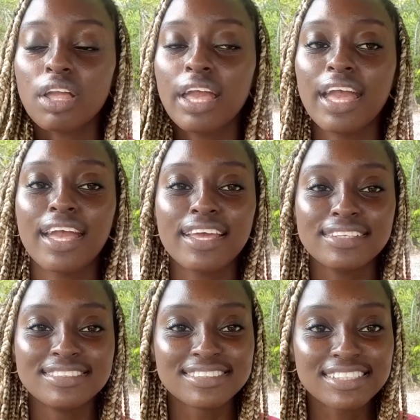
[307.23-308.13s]

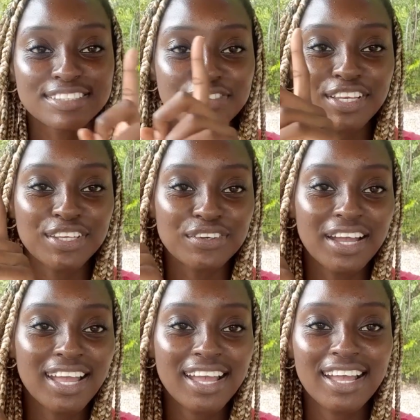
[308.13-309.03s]
in this video
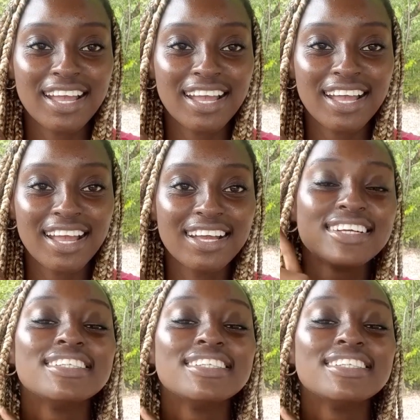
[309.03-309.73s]
here,